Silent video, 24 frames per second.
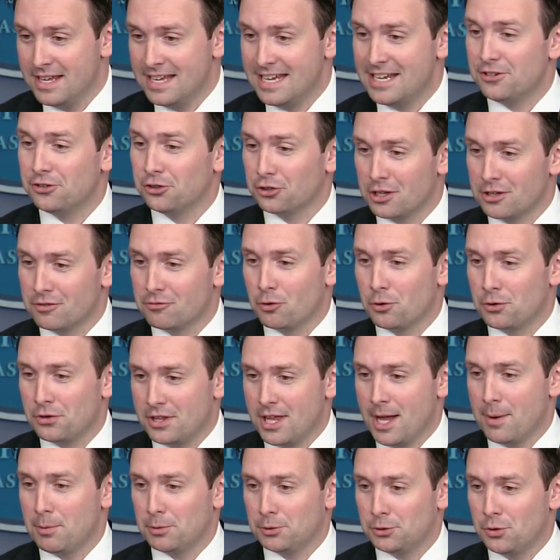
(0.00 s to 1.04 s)
he's looking forward to
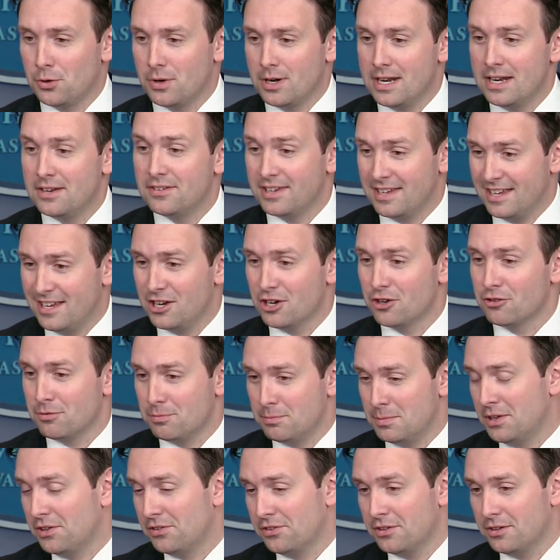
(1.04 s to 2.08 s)
the opportunity to hear
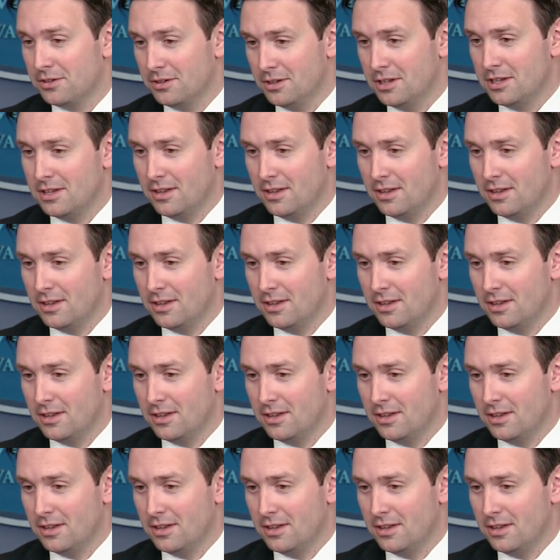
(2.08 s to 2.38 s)
from these